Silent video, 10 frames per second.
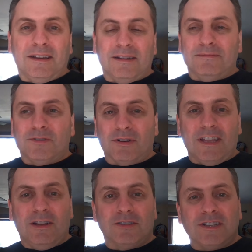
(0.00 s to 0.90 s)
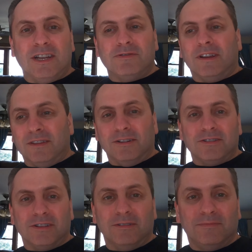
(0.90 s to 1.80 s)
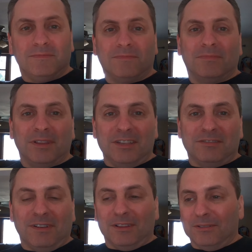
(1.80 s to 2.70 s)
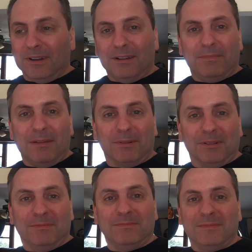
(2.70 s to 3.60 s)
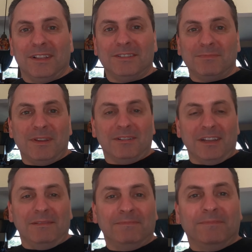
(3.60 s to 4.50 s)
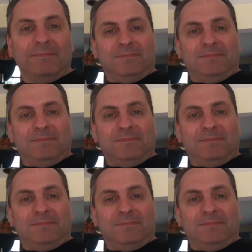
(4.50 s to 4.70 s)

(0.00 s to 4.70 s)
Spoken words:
Sort of egocentric though, so please, fellow people, let's be clean.